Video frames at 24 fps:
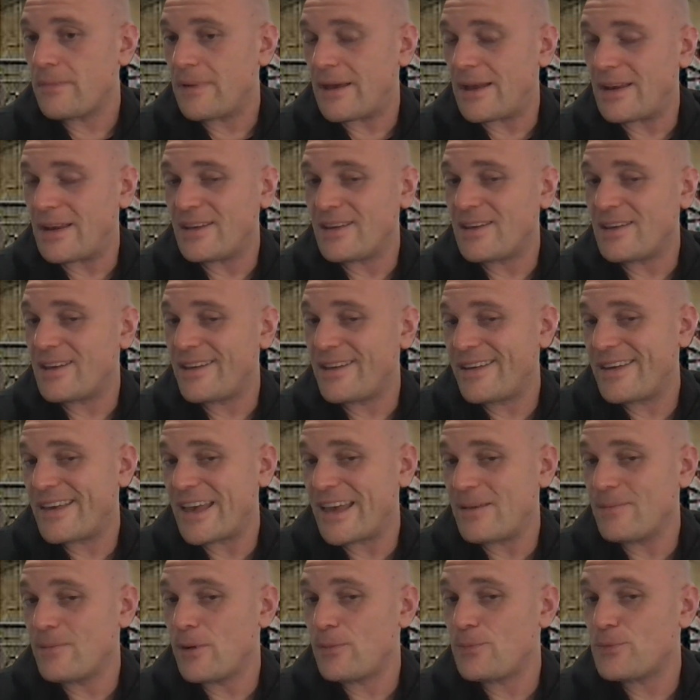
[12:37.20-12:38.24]
And he, he
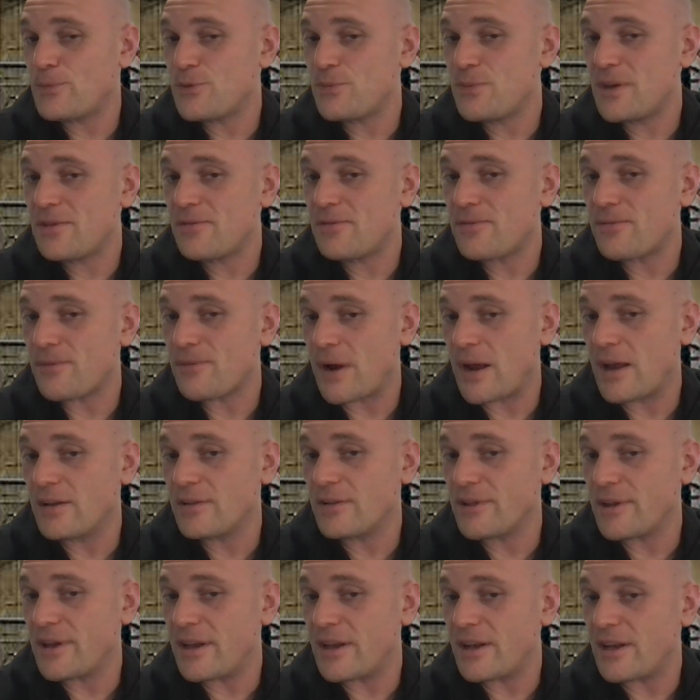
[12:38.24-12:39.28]
came up to me
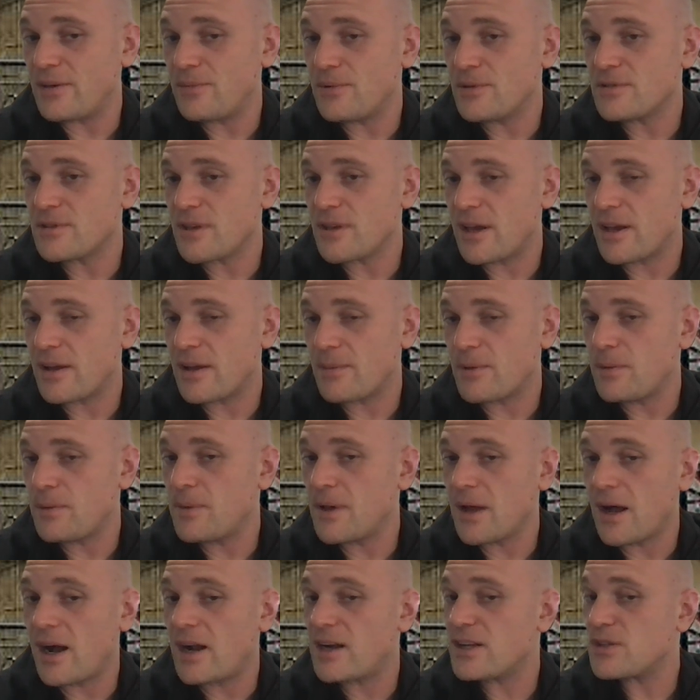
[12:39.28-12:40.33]
frankly and he was like, I'm gonna
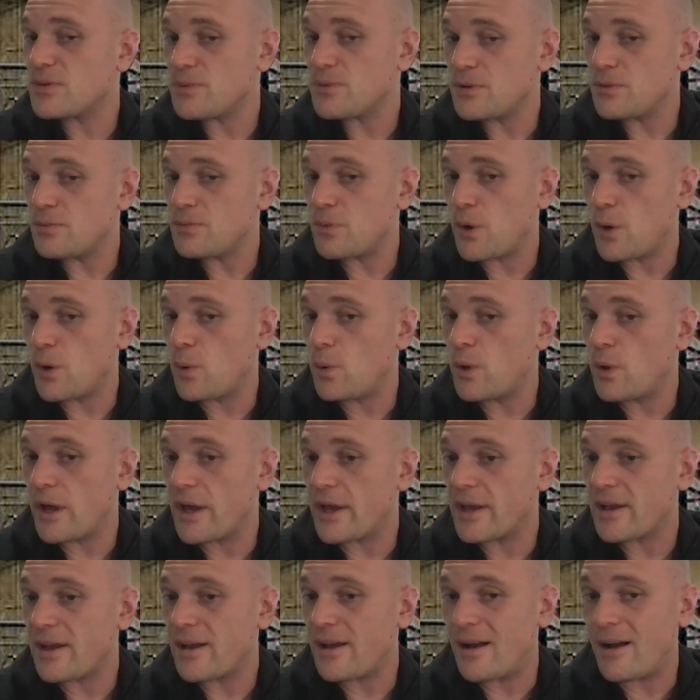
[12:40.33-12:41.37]
be honest with you, bro.
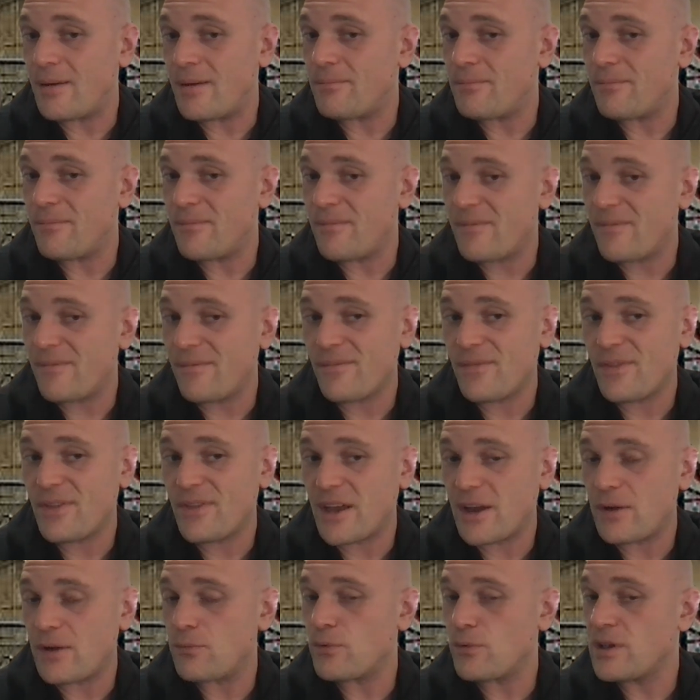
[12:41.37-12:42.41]
Like I'm
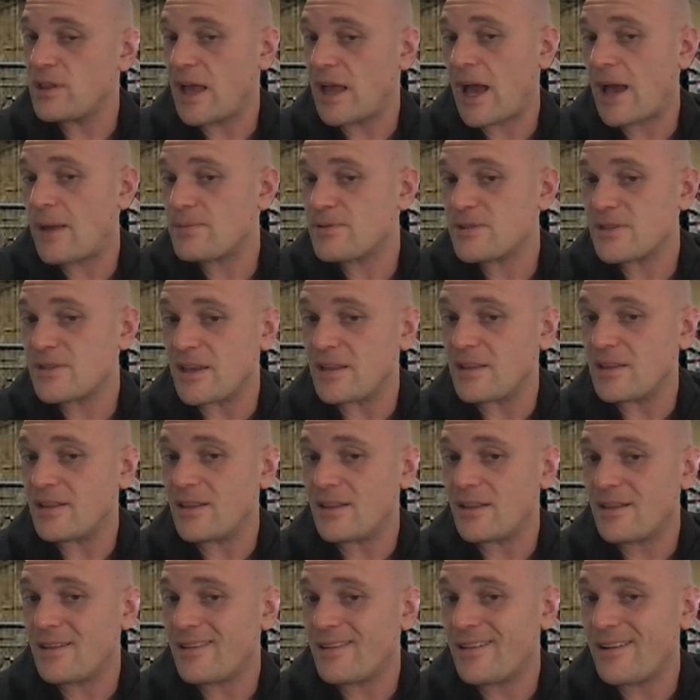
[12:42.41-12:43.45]
I relapsed
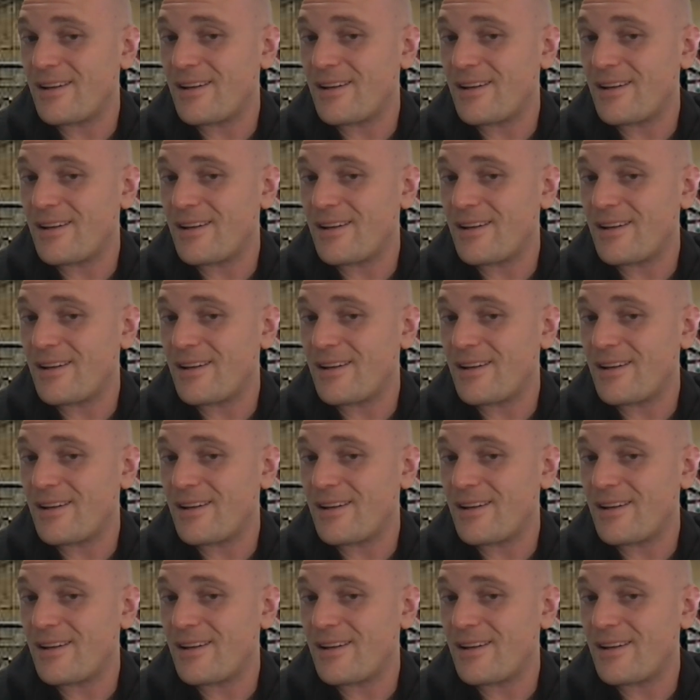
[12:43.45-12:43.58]
and